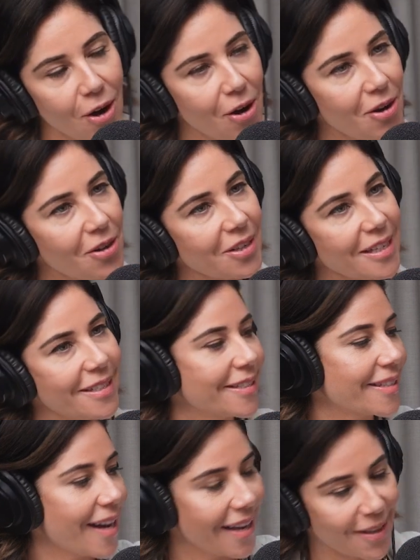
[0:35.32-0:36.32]
gone is
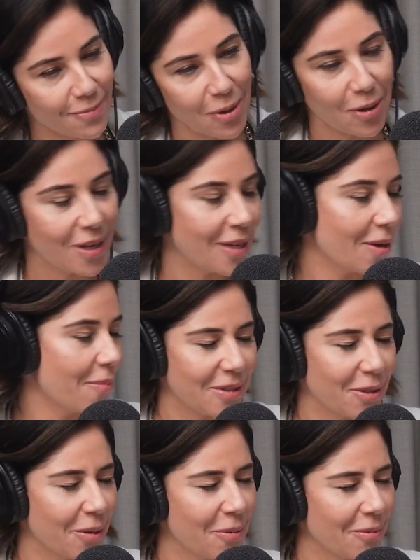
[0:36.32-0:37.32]
colour blocking.
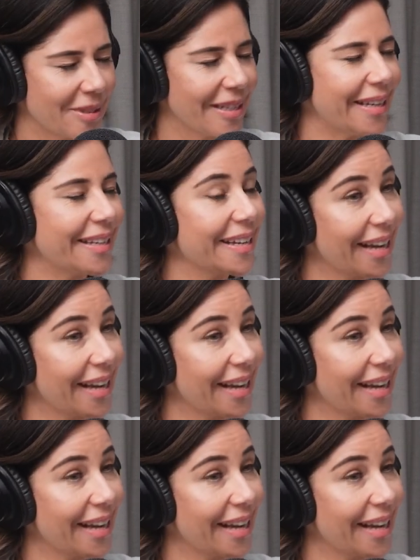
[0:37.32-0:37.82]
Sorry, what was it? Getting your